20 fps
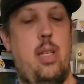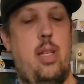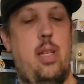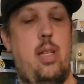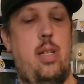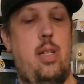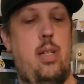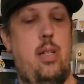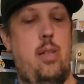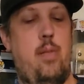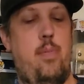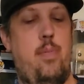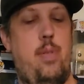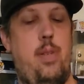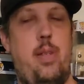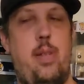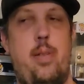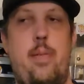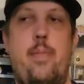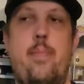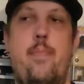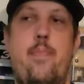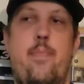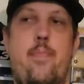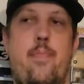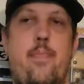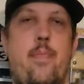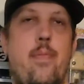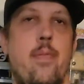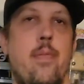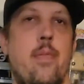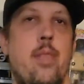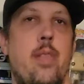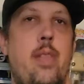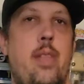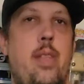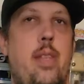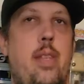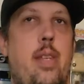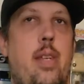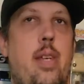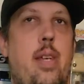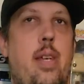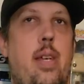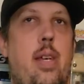Um. You're an individual.